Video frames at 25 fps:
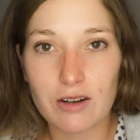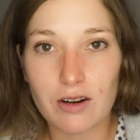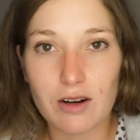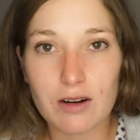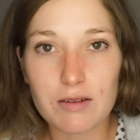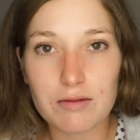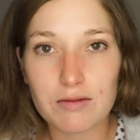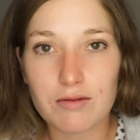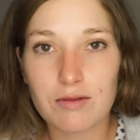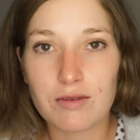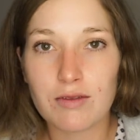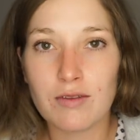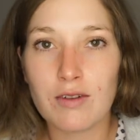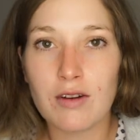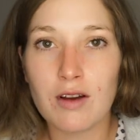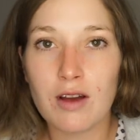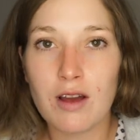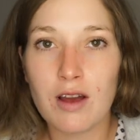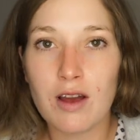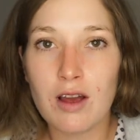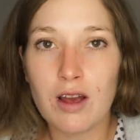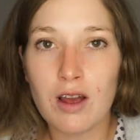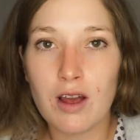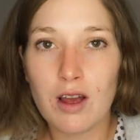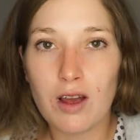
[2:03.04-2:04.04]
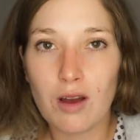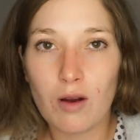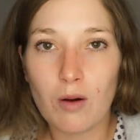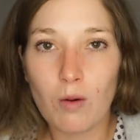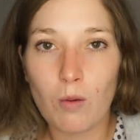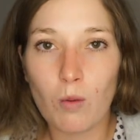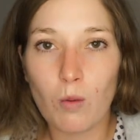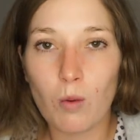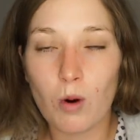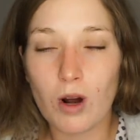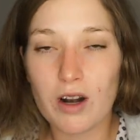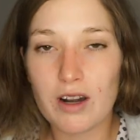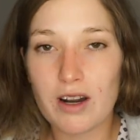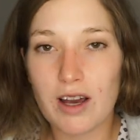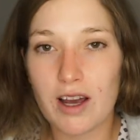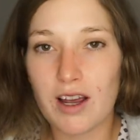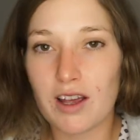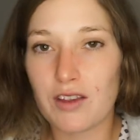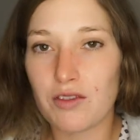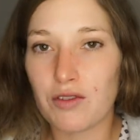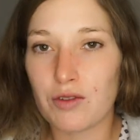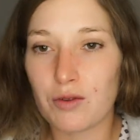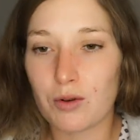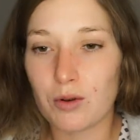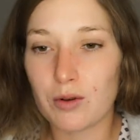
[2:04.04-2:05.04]
off what I
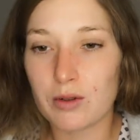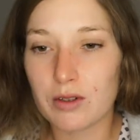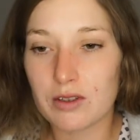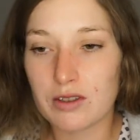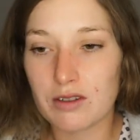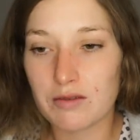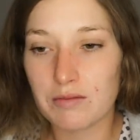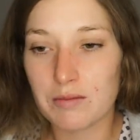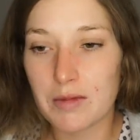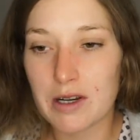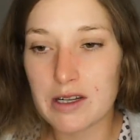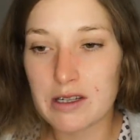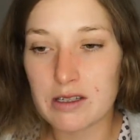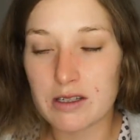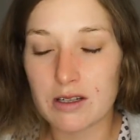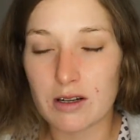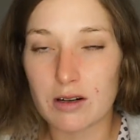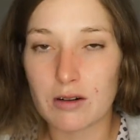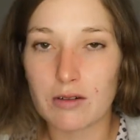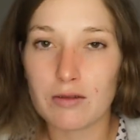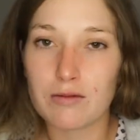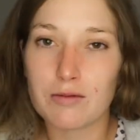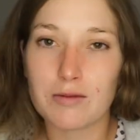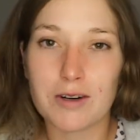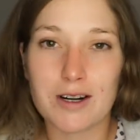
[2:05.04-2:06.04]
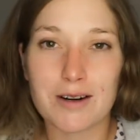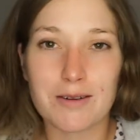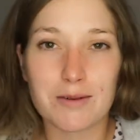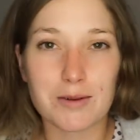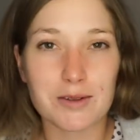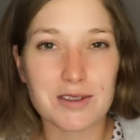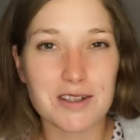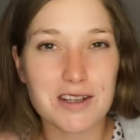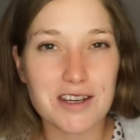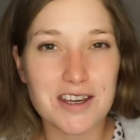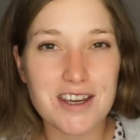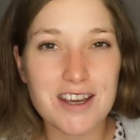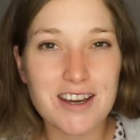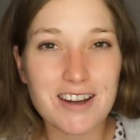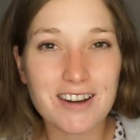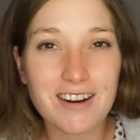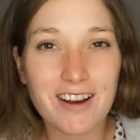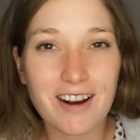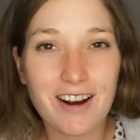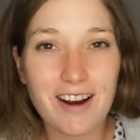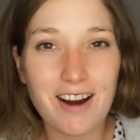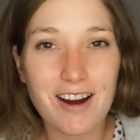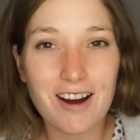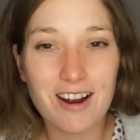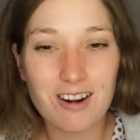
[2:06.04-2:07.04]
thought of myself when I was in
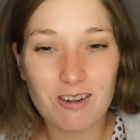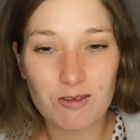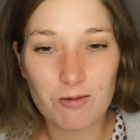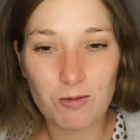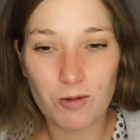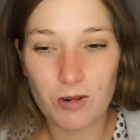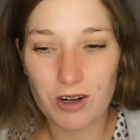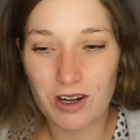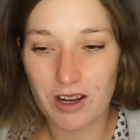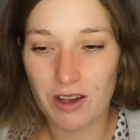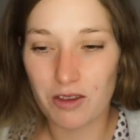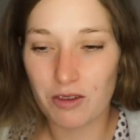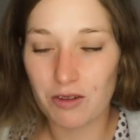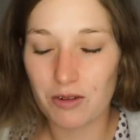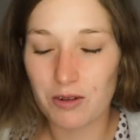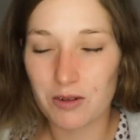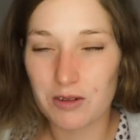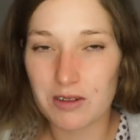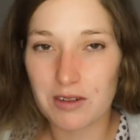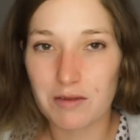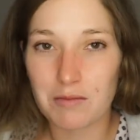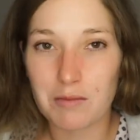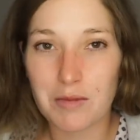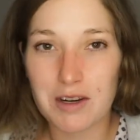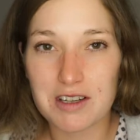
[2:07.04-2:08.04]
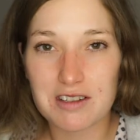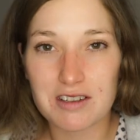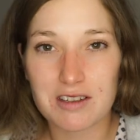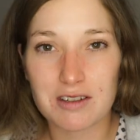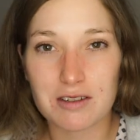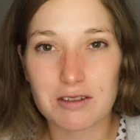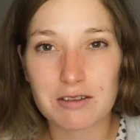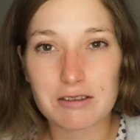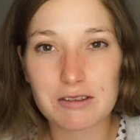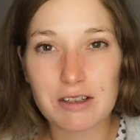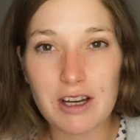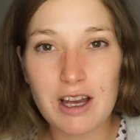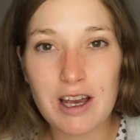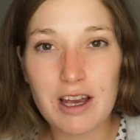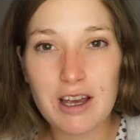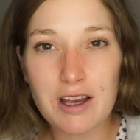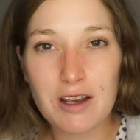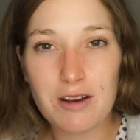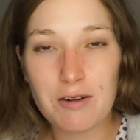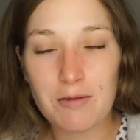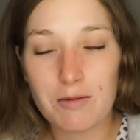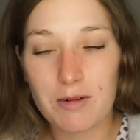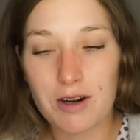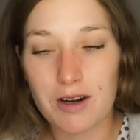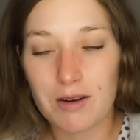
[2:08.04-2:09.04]
kindergarten, what I thought of myself
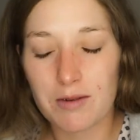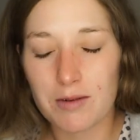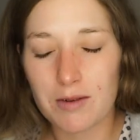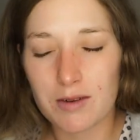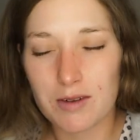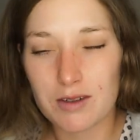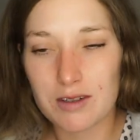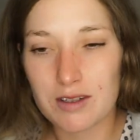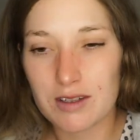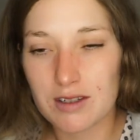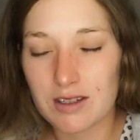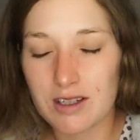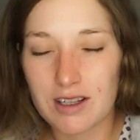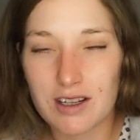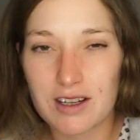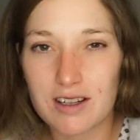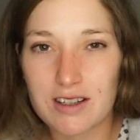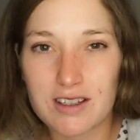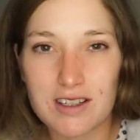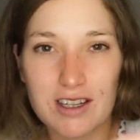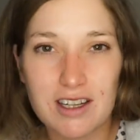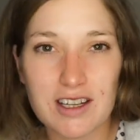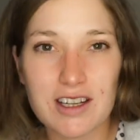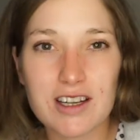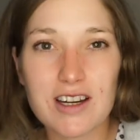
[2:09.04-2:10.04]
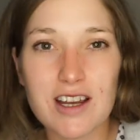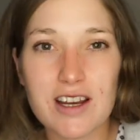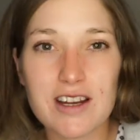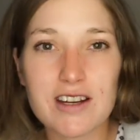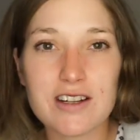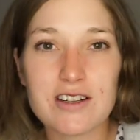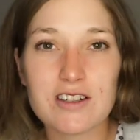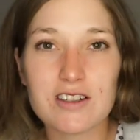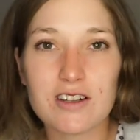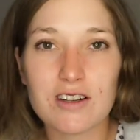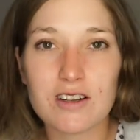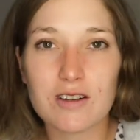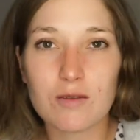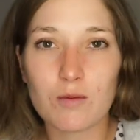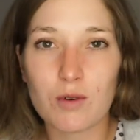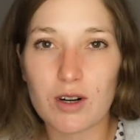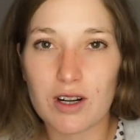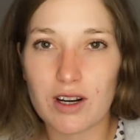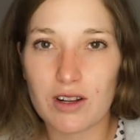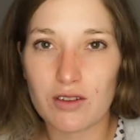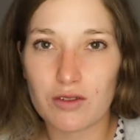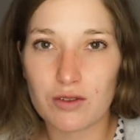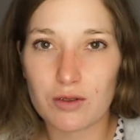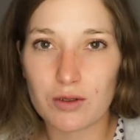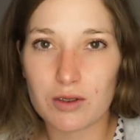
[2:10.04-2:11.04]
when I was a teenager, what
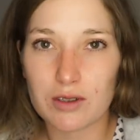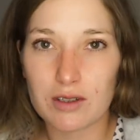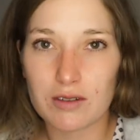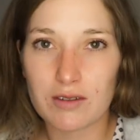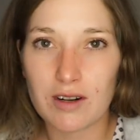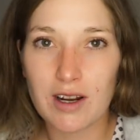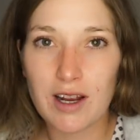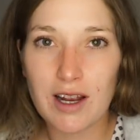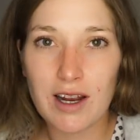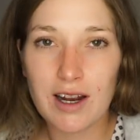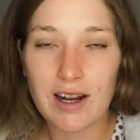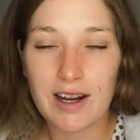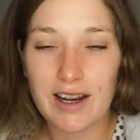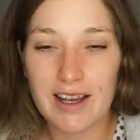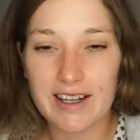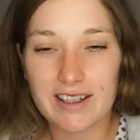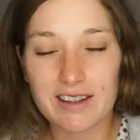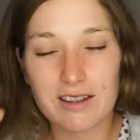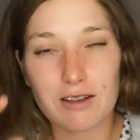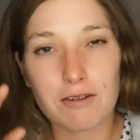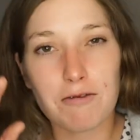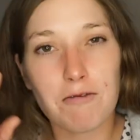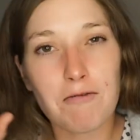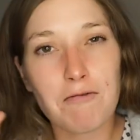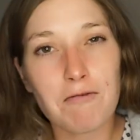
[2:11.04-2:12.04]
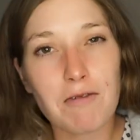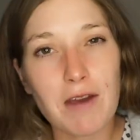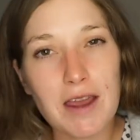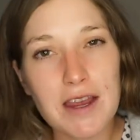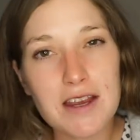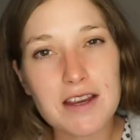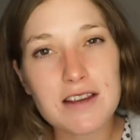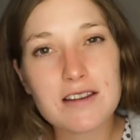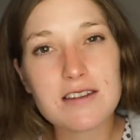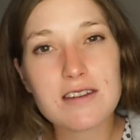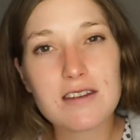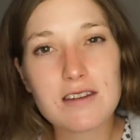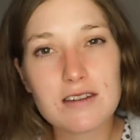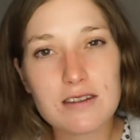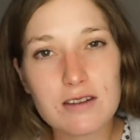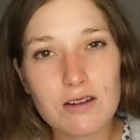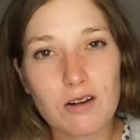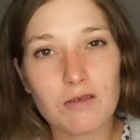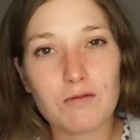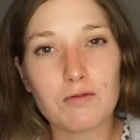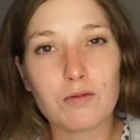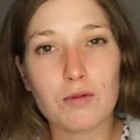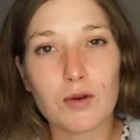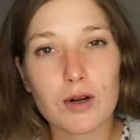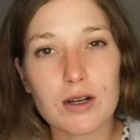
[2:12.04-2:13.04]
I thought, like the phases
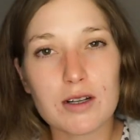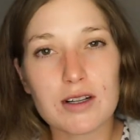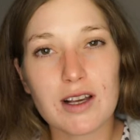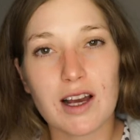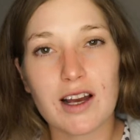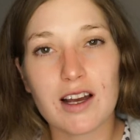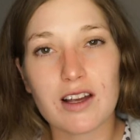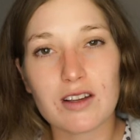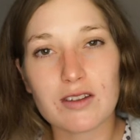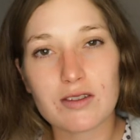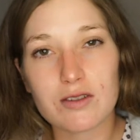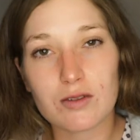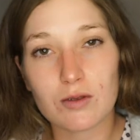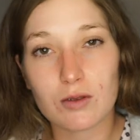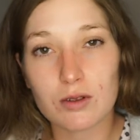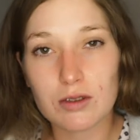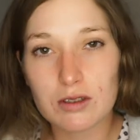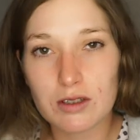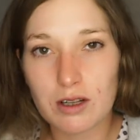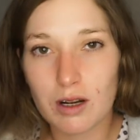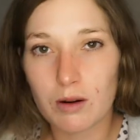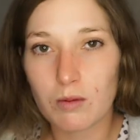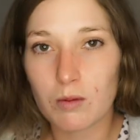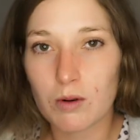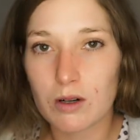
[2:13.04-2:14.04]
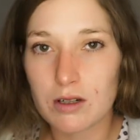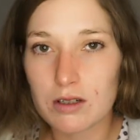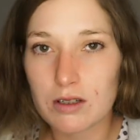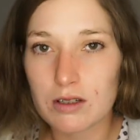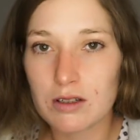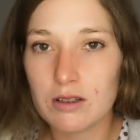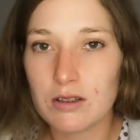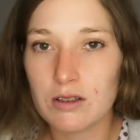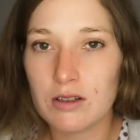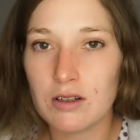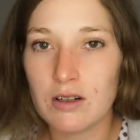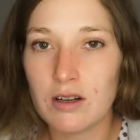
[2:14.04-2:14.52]
of what I thought I was.